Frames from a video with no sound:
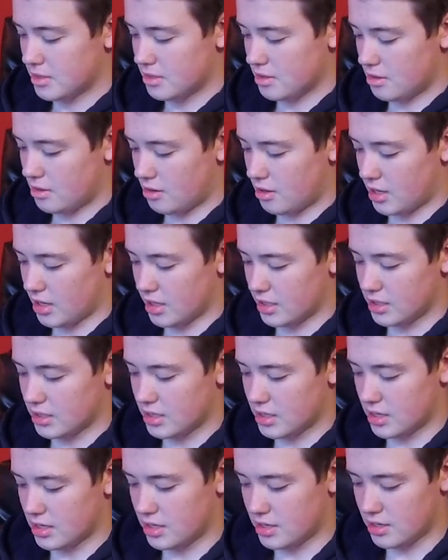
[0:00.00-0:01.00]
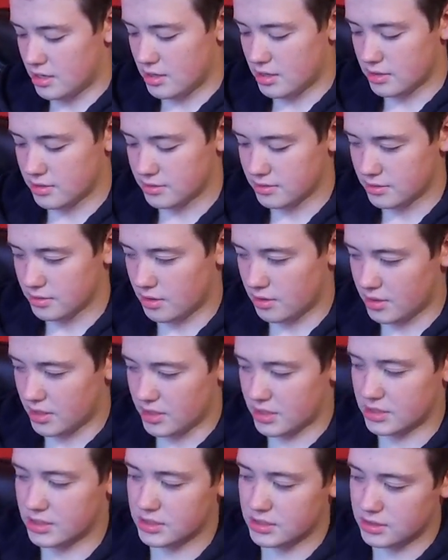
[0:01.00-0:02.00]
Alright, oh yeah,
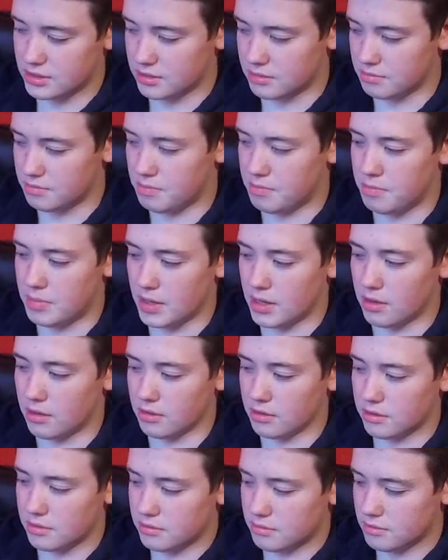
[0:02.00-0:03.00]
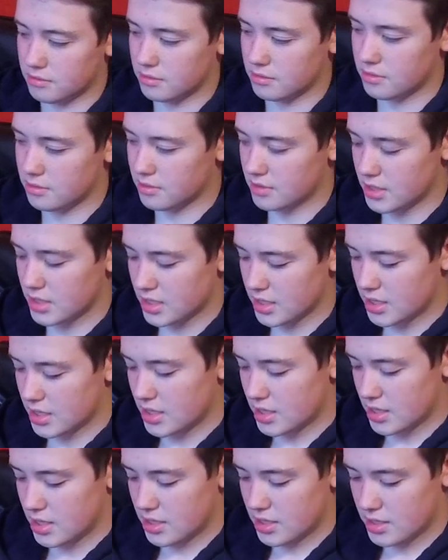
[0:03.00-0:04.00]
this is the bell.
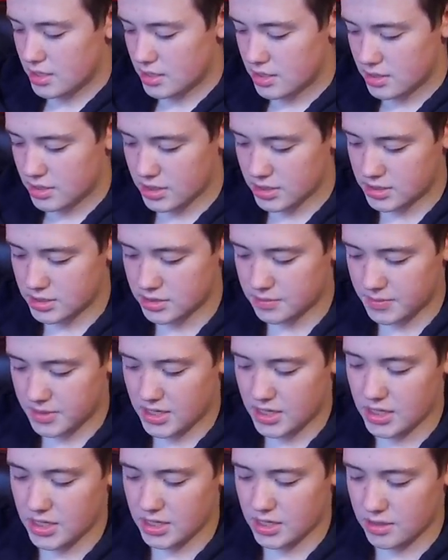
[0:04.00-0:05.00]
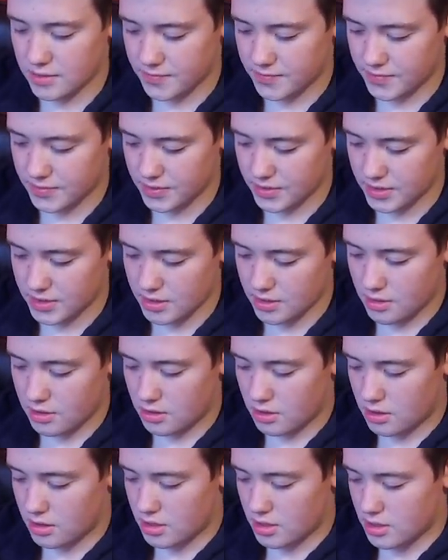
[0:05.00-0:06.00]
This is my,
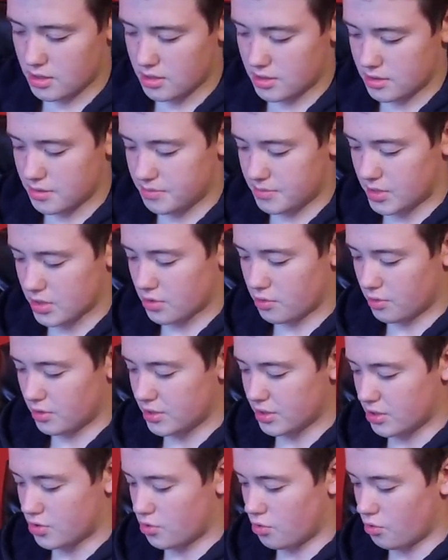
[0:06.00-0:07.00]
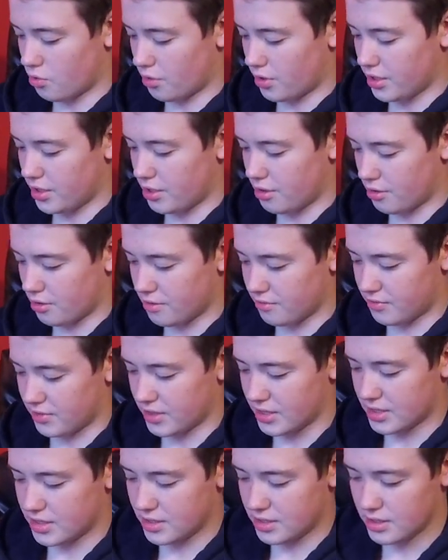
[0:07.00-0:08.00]
according to Corey
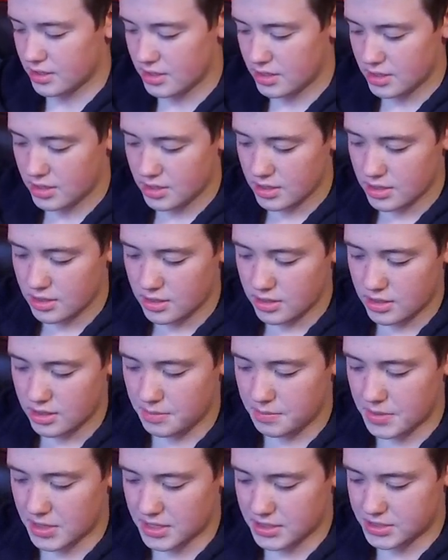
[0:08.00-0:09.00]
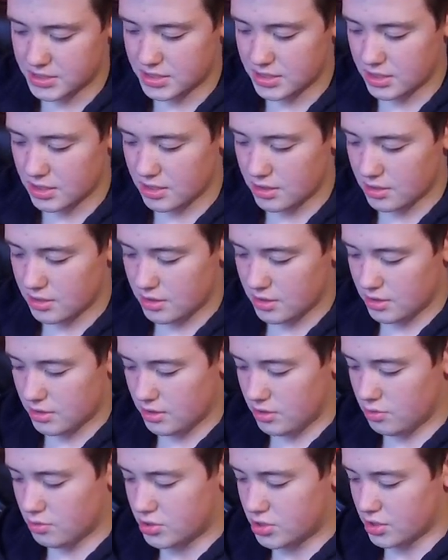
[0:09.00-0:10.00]
Yurkovic, the best
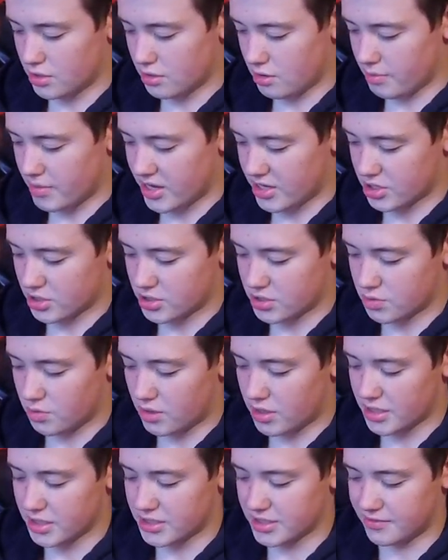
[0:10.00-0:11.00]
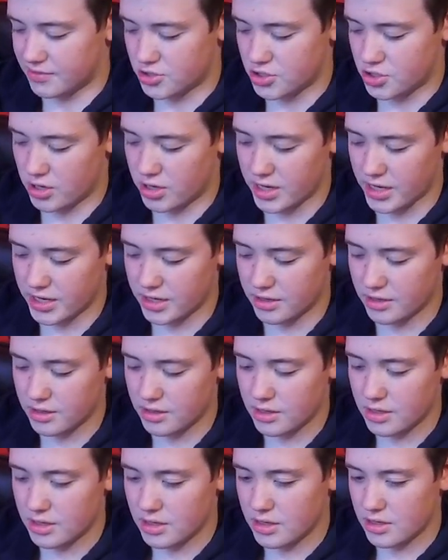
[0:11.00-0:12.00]
Yukshin Little Magic Squan he's ever tried.
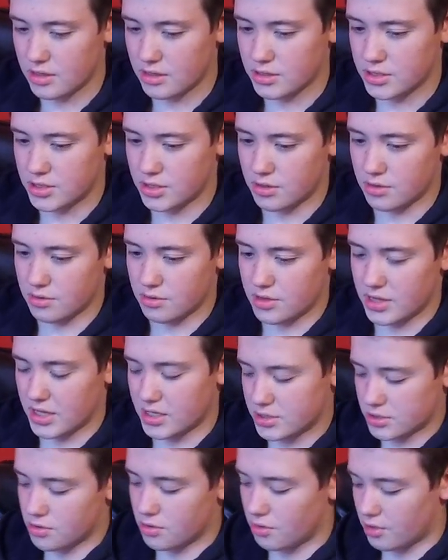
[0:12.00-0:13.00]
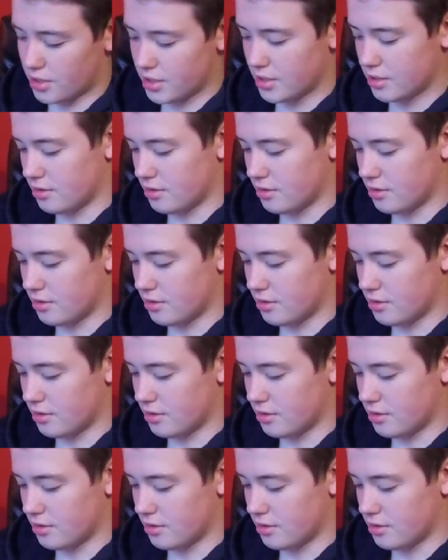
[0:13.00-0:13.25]
So thanks, Corey.